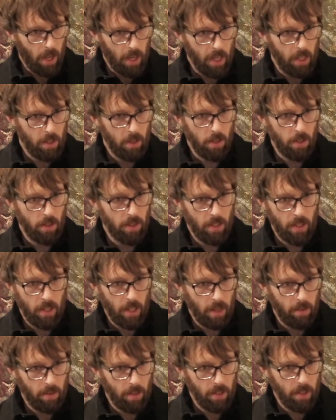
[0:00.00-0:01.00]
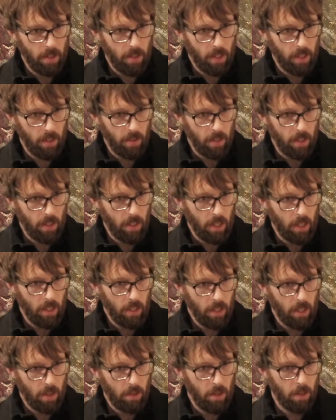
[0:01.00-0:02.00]
angels and devils and things like
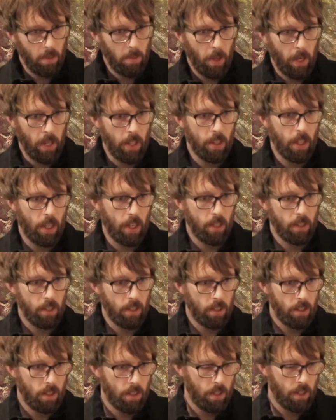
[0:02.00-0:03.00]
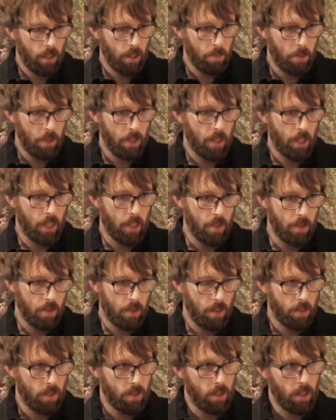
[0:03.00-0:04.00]
that. How do you paint that and be taken
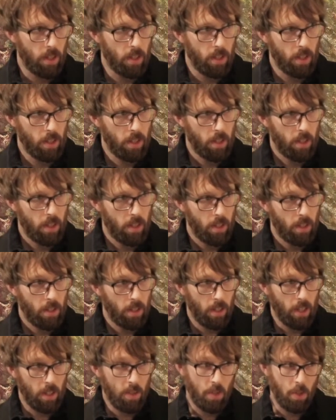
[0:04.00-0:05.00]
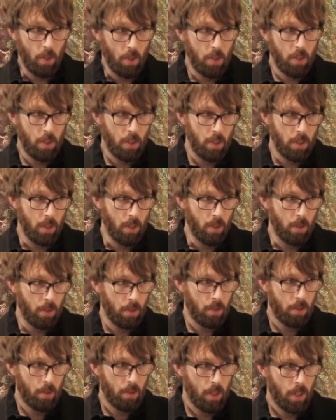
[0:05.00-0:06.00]
seriously as such? You know,
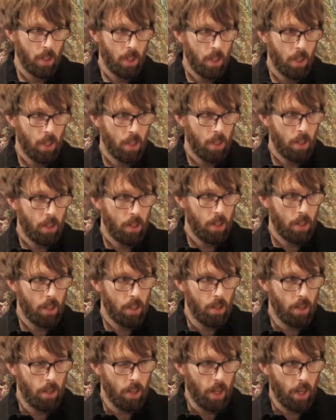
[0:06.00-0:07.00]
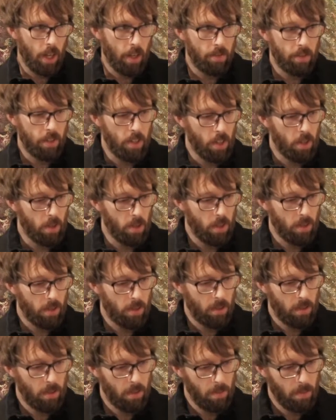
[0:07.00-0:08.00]
mm -hmm. you have to do it
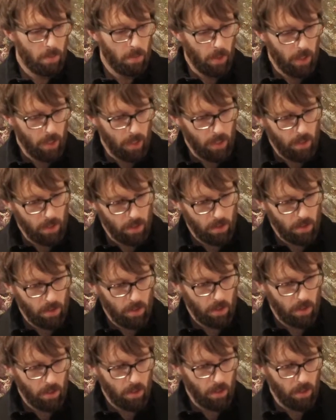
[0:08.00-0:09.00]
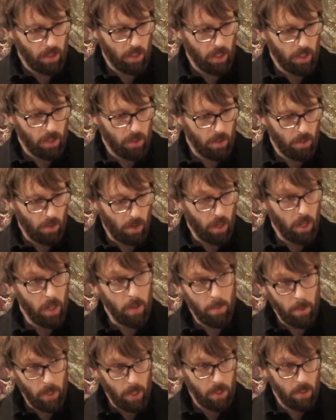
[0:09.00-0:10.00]
by turning it to a
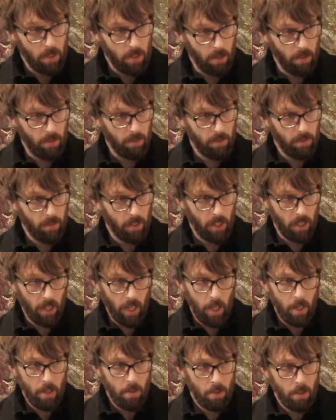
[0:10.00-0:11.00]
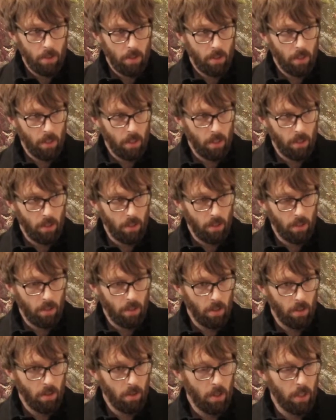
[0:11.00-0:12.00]
high pitch of engagement. You,
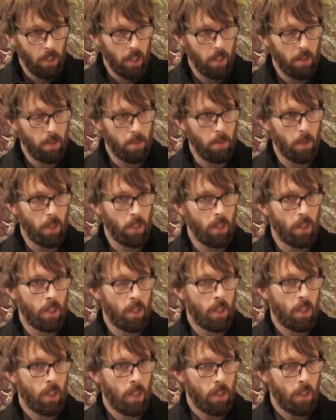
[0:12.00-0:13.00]
you know, it has to be, in